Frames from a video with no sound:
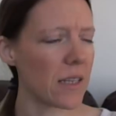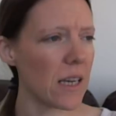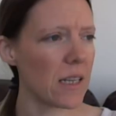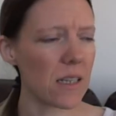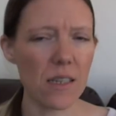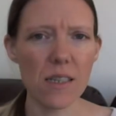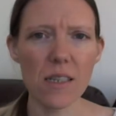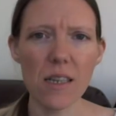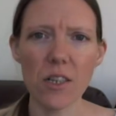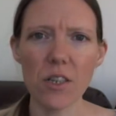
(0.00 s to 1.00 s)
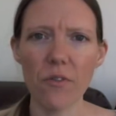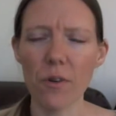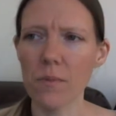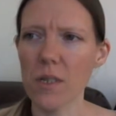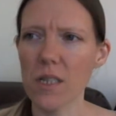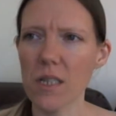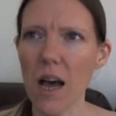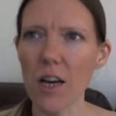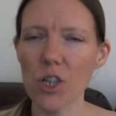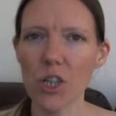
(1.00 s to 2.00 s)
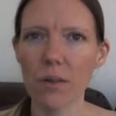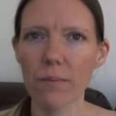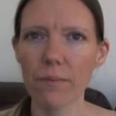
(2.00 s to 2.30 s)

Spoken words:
did stitch from stash